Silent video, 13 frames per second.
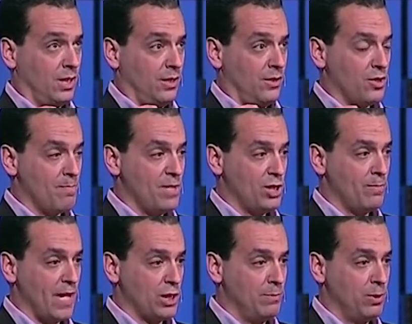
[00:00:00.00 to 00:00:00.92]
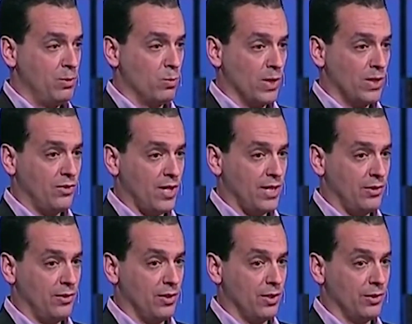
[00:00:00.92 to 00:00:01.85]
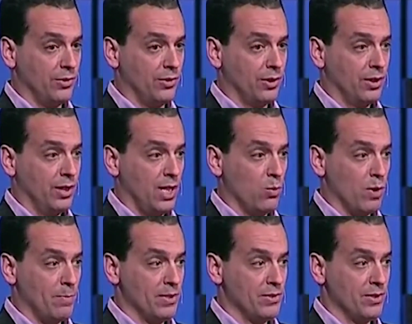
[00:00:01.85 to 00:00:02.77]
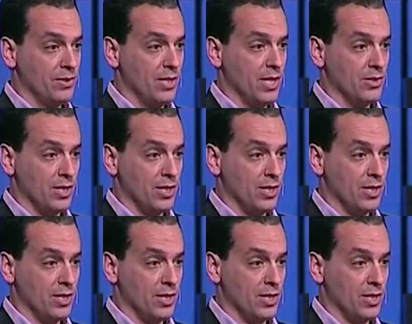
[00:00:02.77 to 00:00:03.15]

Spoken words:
There's a mismatch between what science knows and what business does,